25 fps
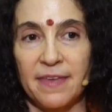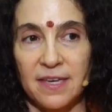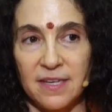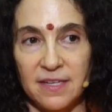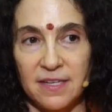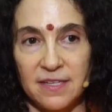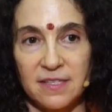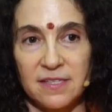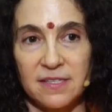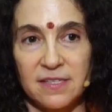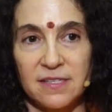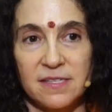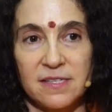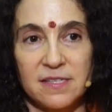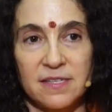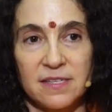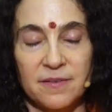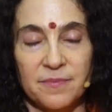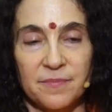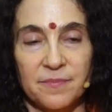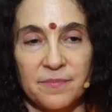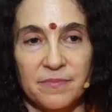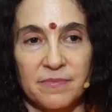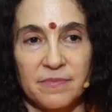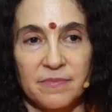is
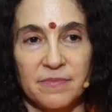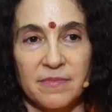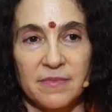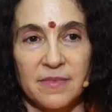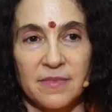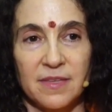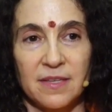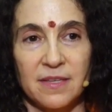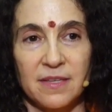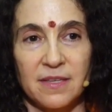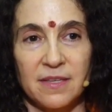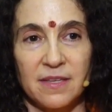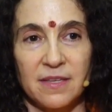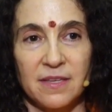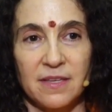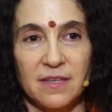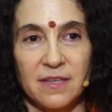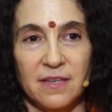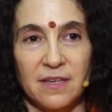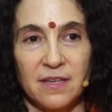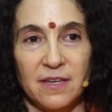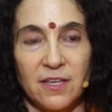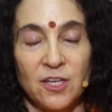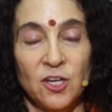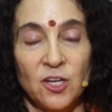
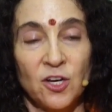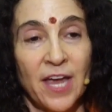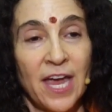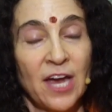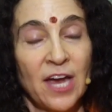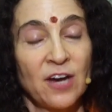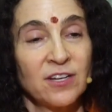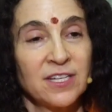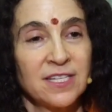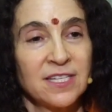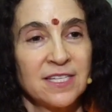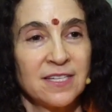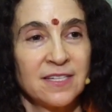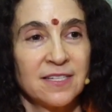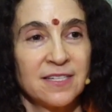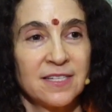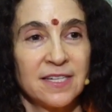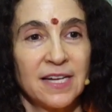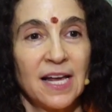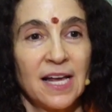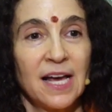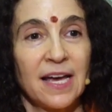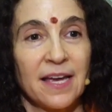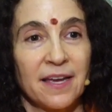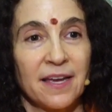you're guaranteed to
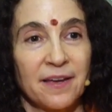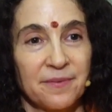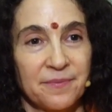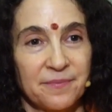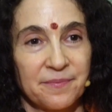die.